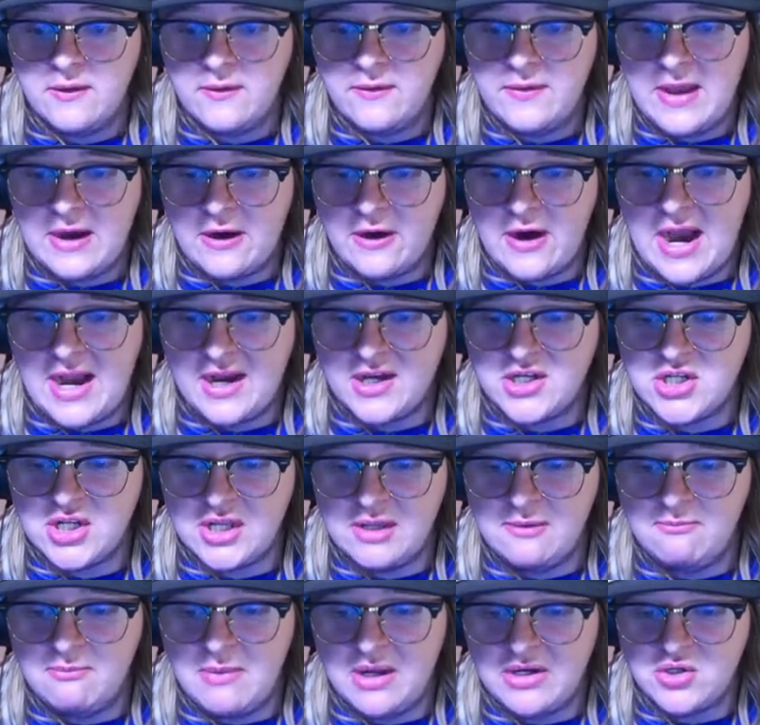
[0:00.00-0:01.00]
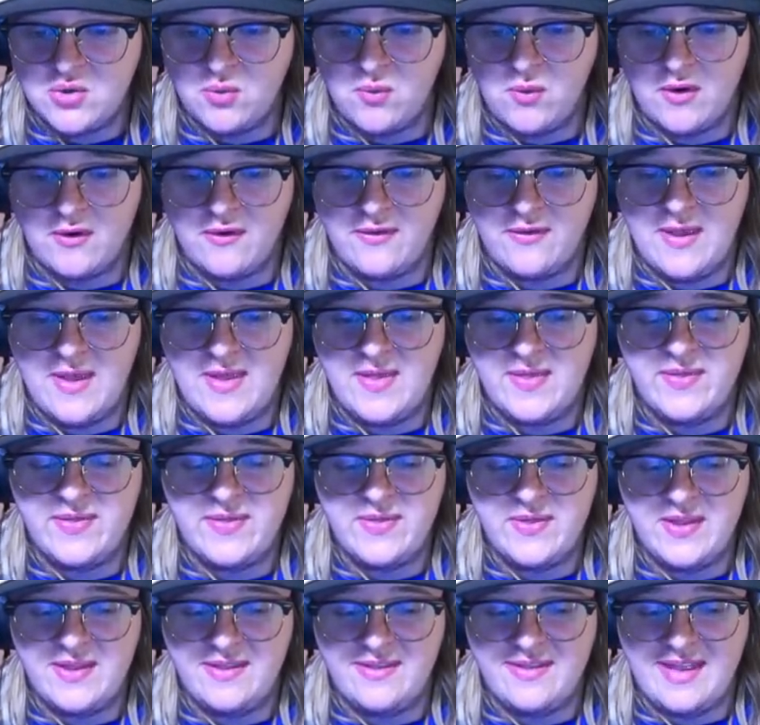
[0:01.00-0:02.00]
They're actually much worse than
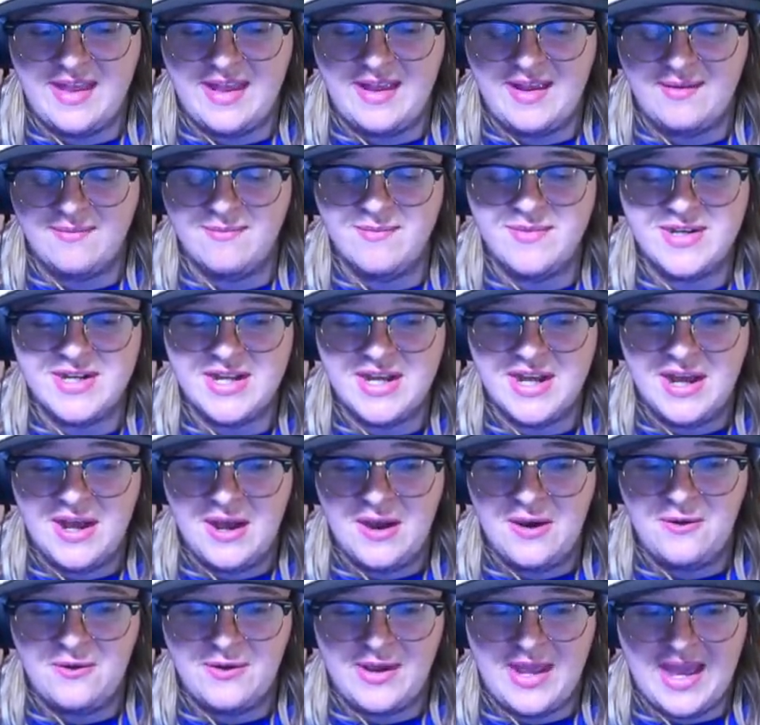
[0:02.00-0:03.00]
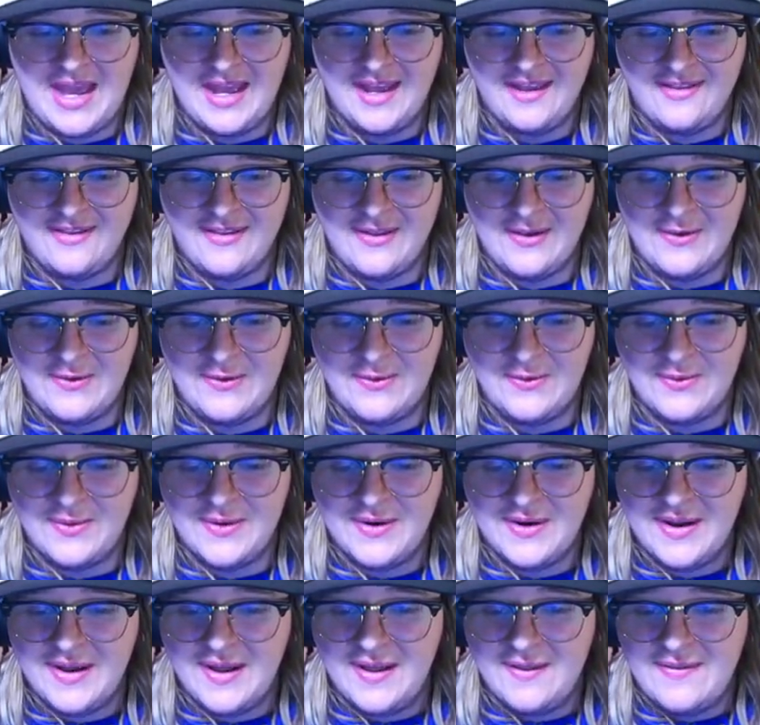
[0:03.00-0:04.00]
seemed. Okay,
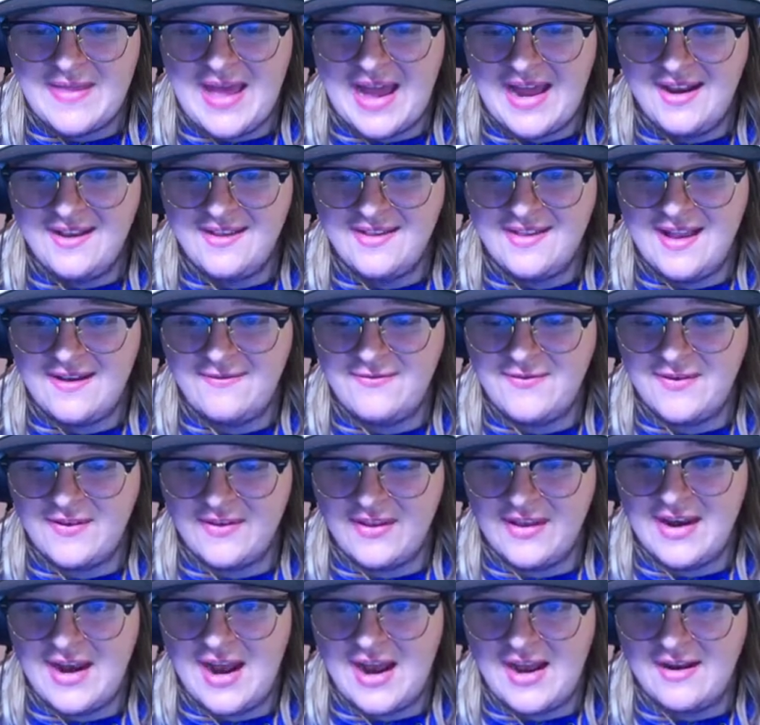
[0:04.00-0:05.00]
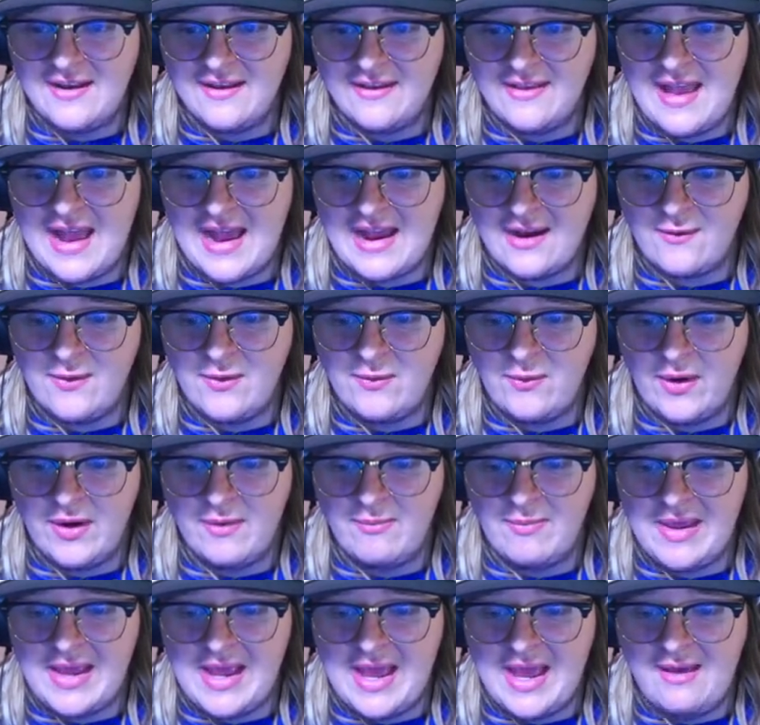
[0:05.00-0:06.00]
so that is definitely not an attack we want
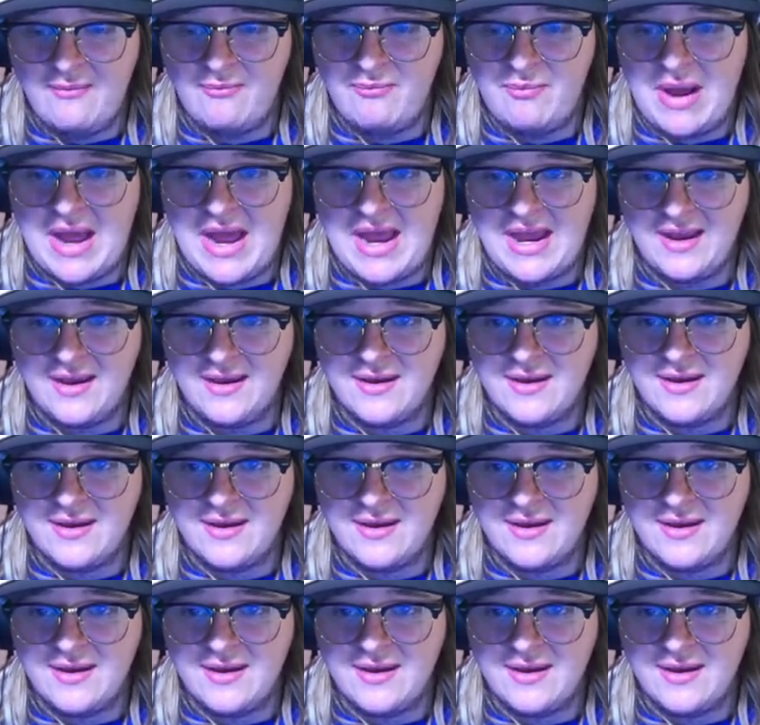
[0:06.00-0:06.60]
to be hit by.